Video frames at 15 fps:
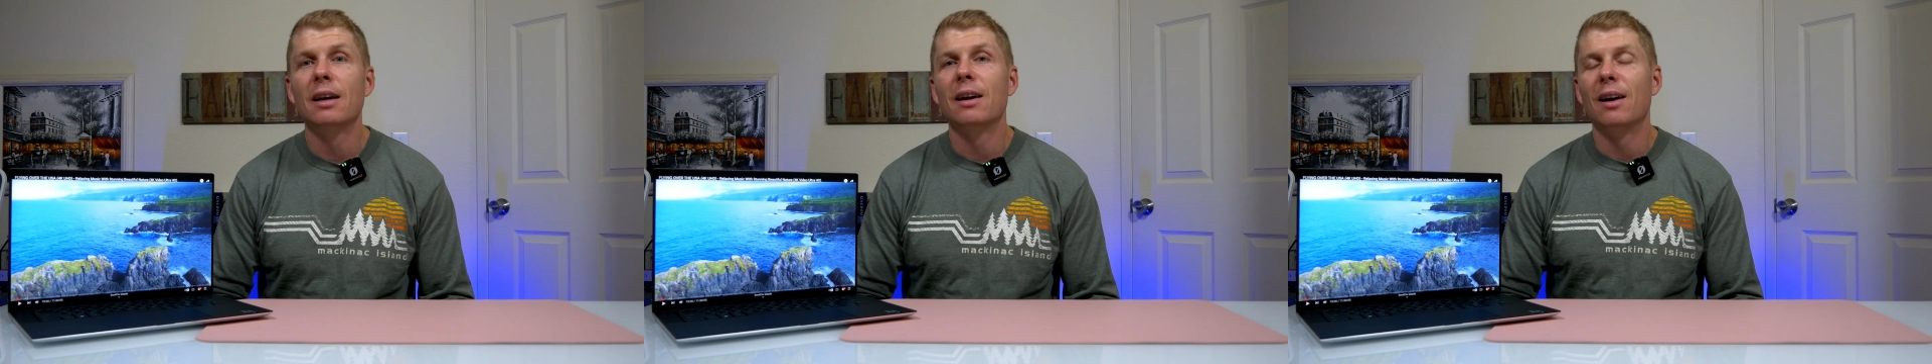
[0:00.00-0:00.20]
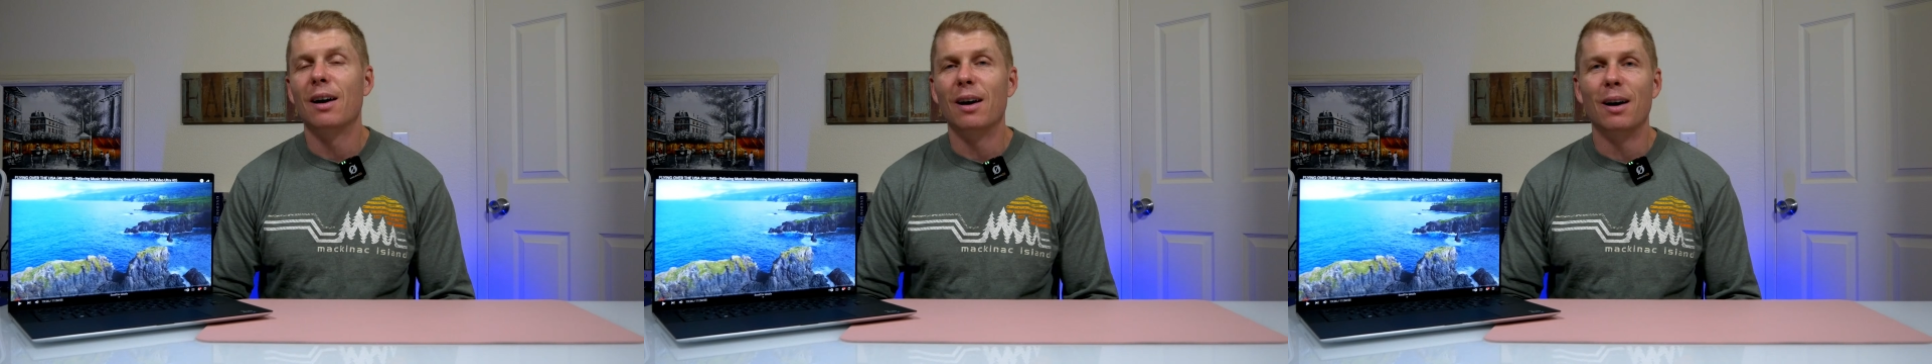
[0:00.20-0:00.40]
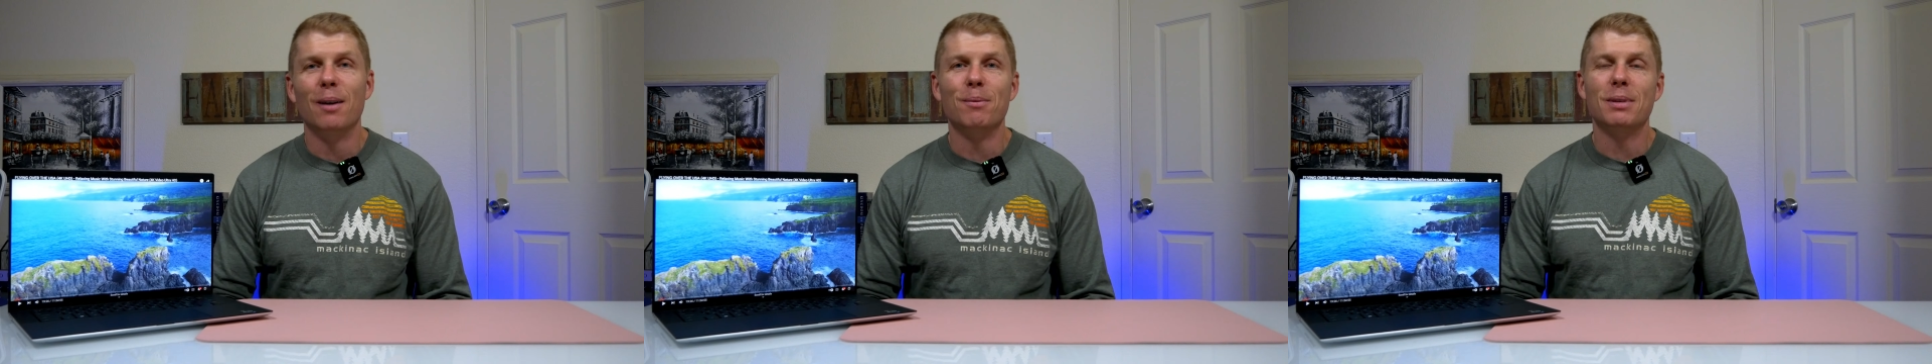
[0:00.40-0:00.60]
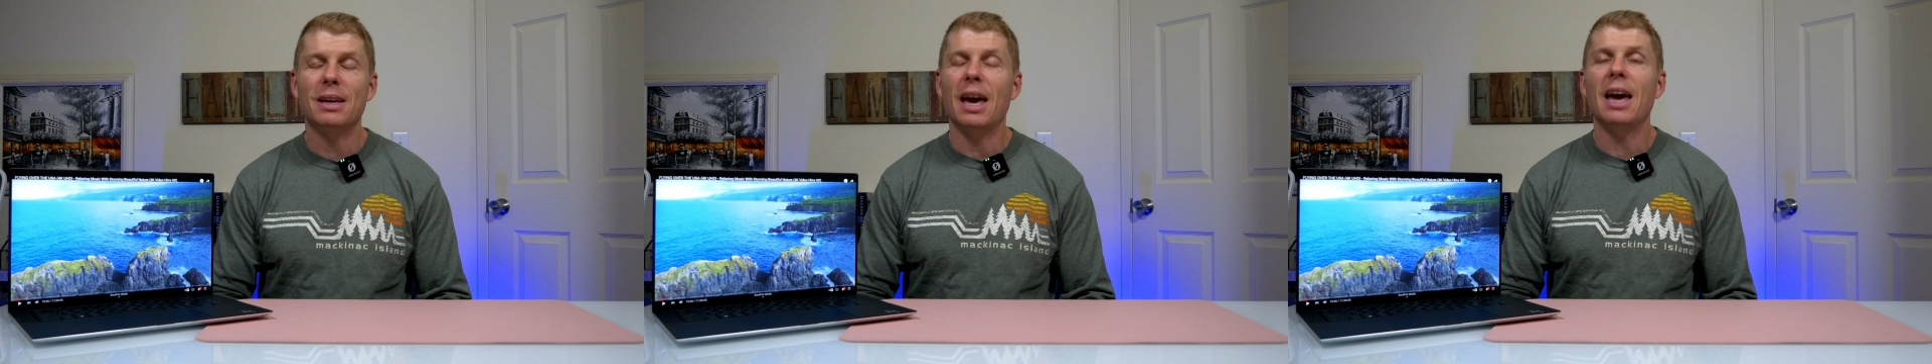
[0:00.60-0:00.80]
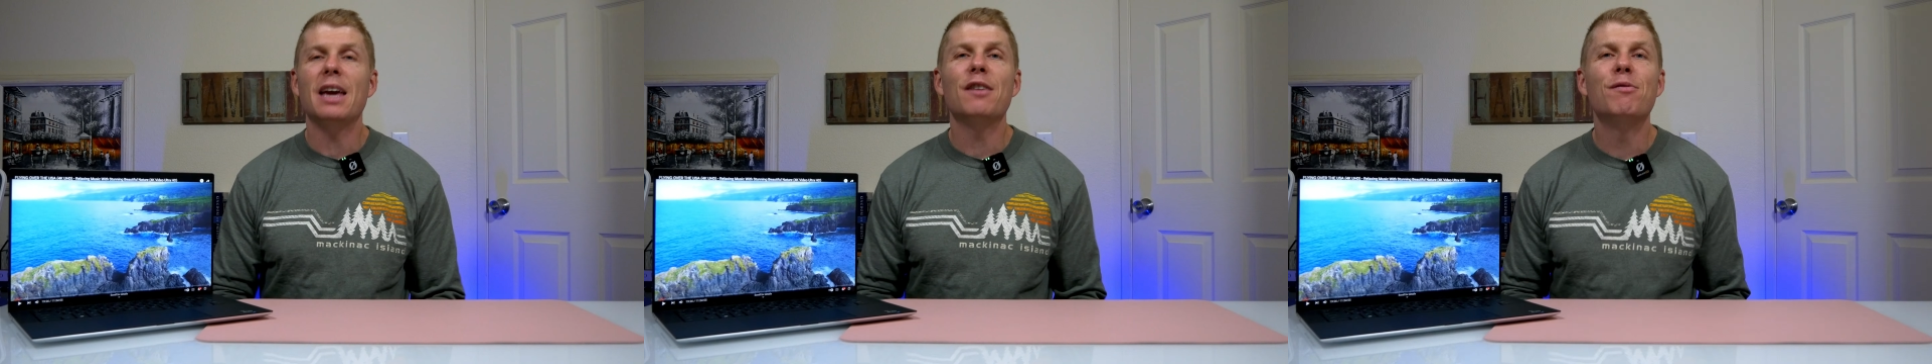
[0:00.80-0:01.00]

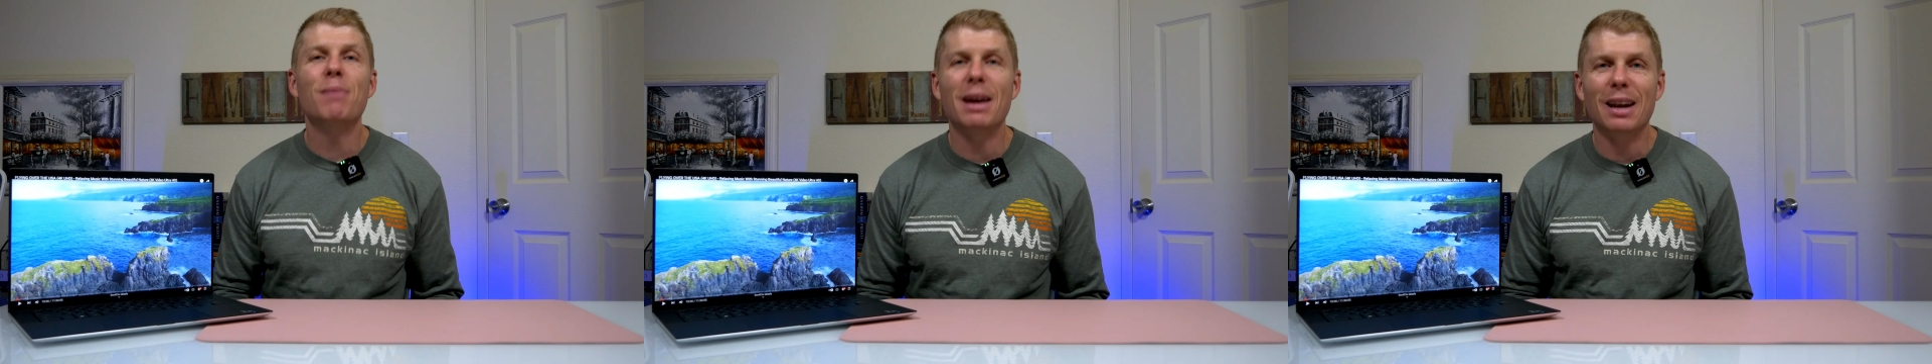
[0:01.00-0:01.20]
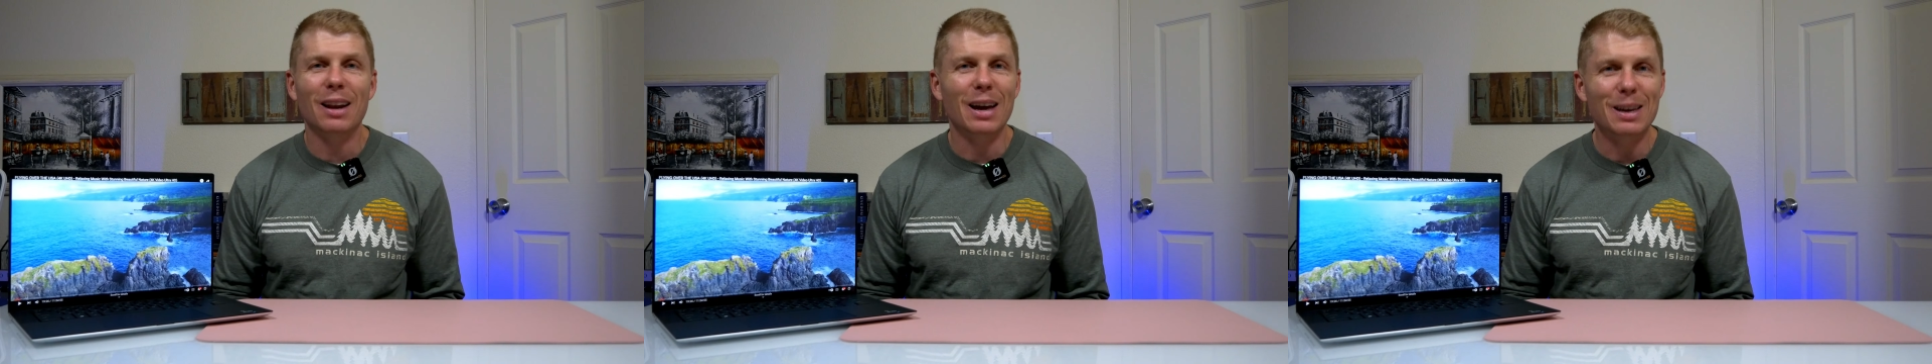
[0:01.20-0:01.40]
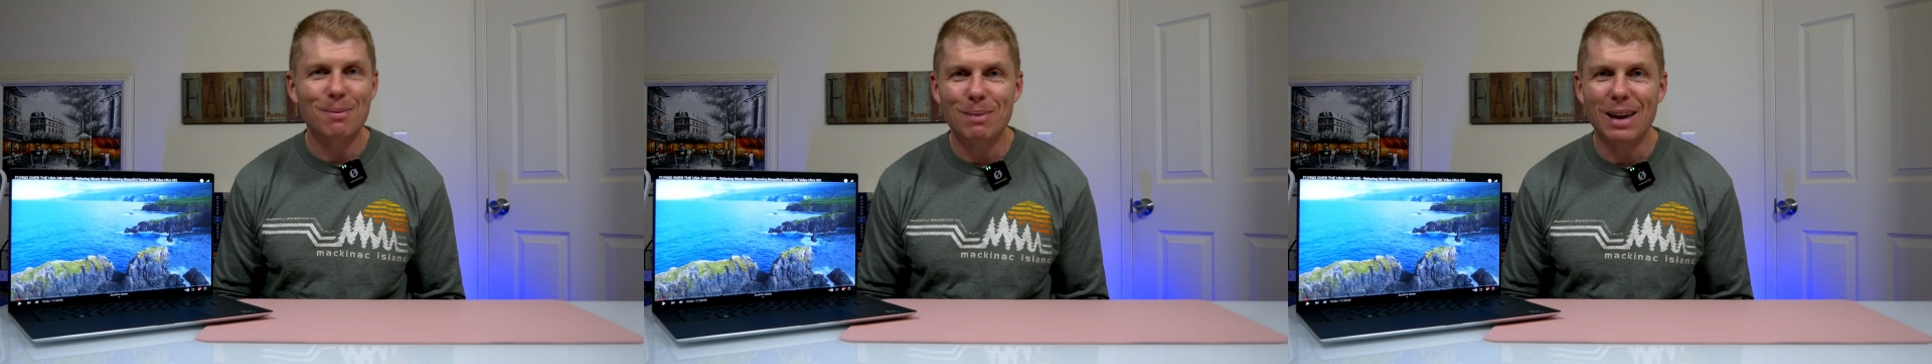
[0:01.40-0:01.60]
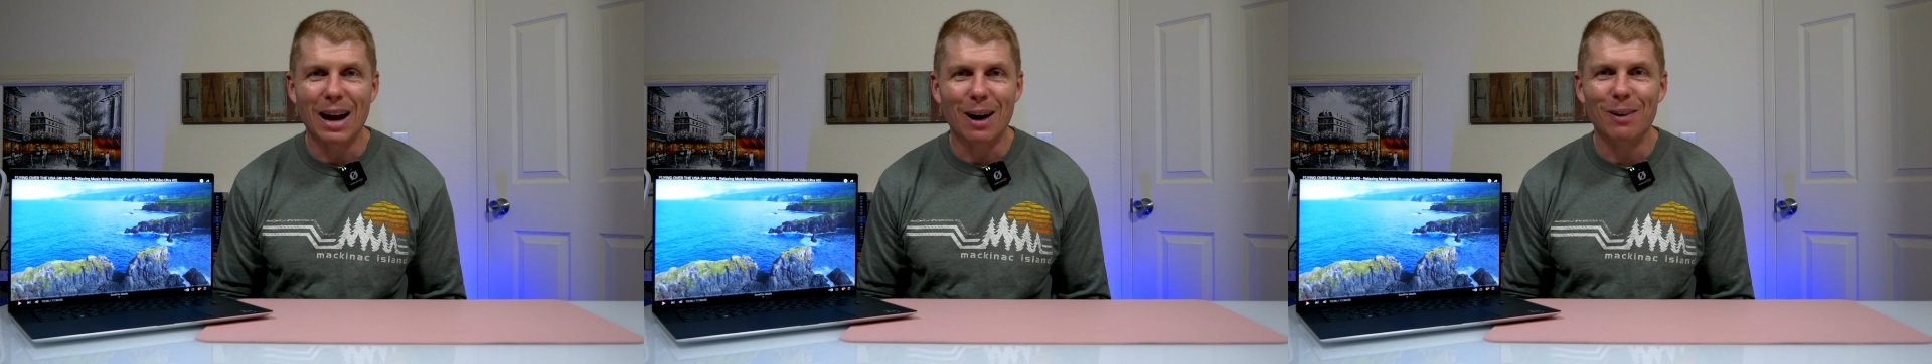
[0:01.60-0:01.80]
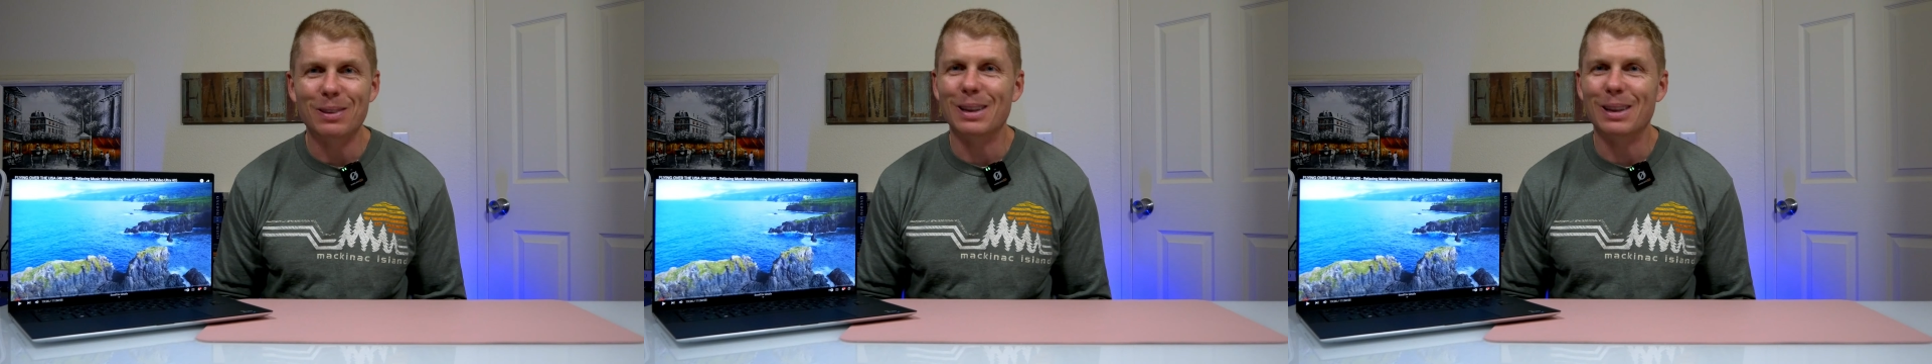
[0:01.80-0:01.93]
cavemen like me out